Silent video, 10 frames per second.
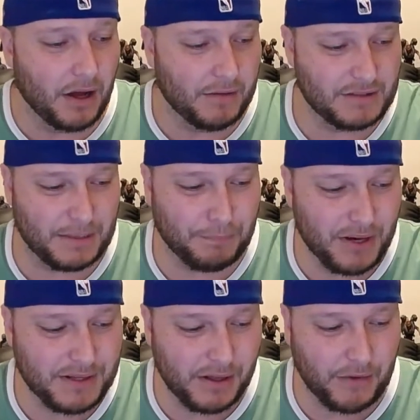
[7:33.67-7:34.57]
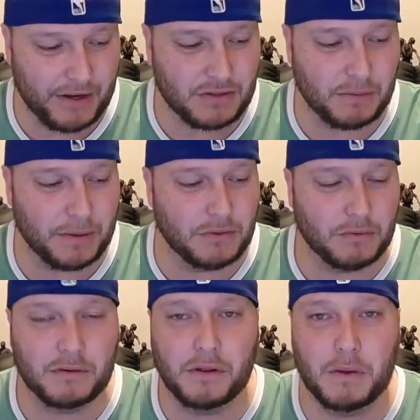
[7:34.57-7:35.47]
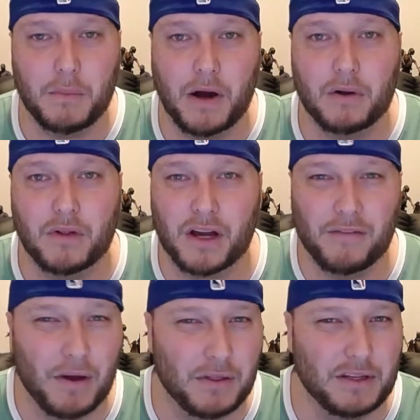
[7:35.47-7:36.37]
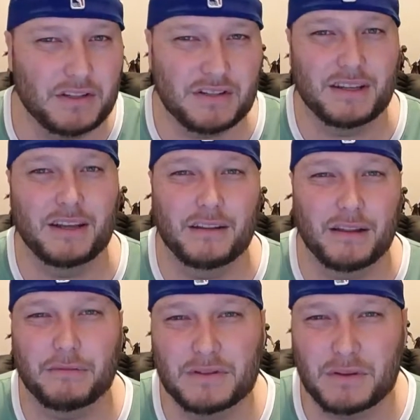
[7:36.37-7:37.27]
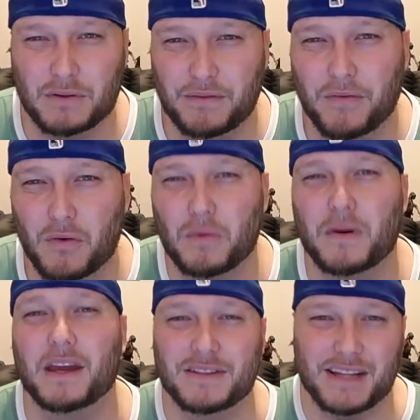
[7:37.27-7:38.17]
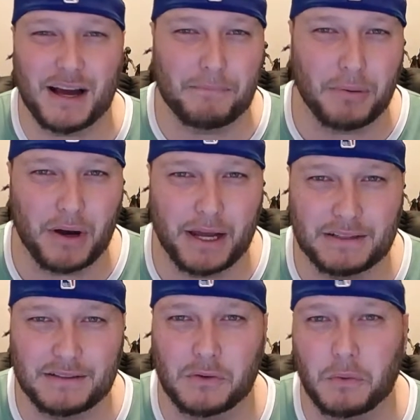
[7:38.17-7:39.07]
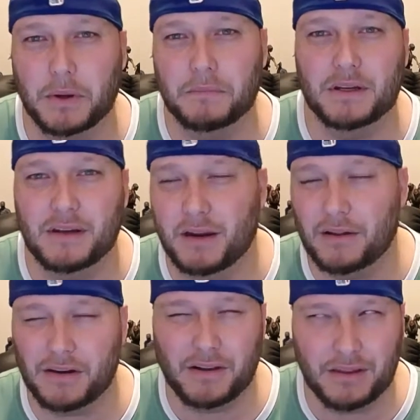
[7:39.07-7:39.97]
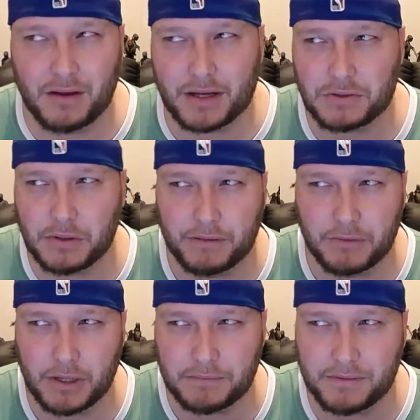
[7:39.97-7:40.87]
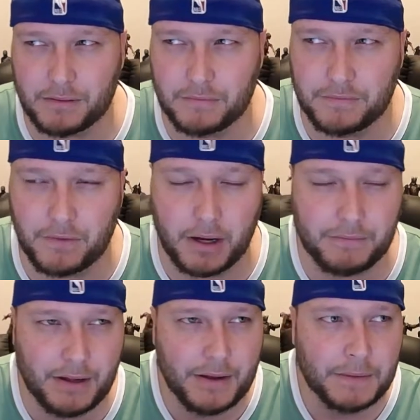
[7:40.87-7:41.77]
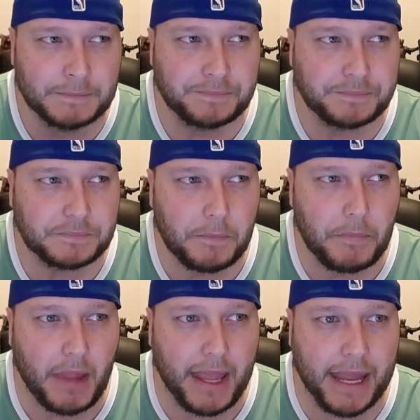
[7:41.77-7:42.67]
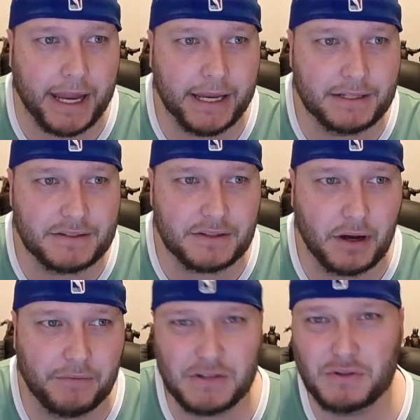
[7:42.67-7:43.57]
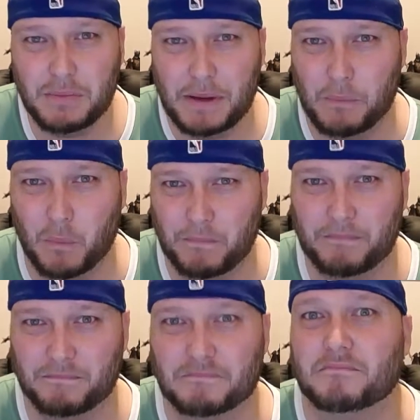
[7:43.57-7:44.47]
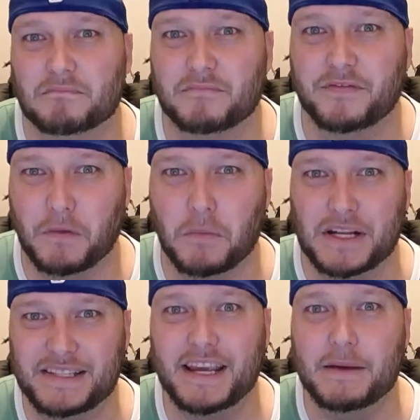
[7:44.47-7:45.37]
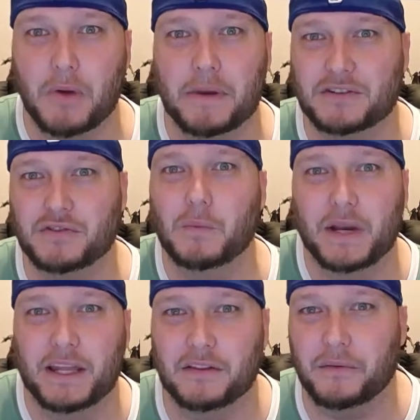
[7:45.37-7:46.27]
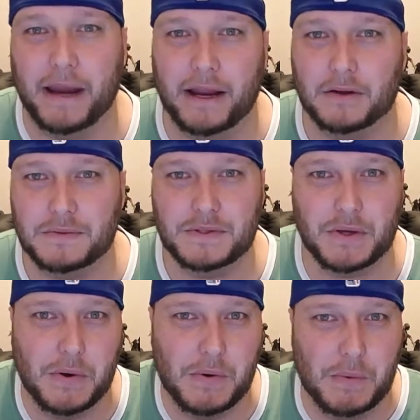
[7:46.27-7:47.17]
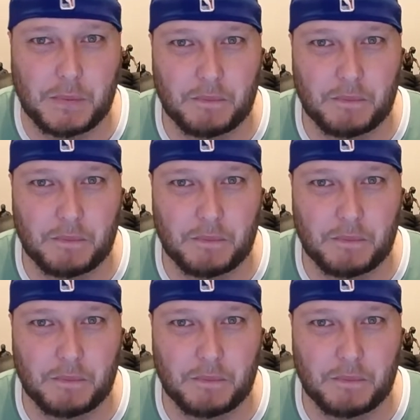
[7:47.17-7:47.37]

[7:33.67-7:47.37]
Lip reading: surprisingly, I've actually been doing really well. Like, I've only just hit level sort of 4 where you can start buying equipment, and then I think I actually leveled up to level 5. And I've actually been, for my team, I'm actually winning the rounds, so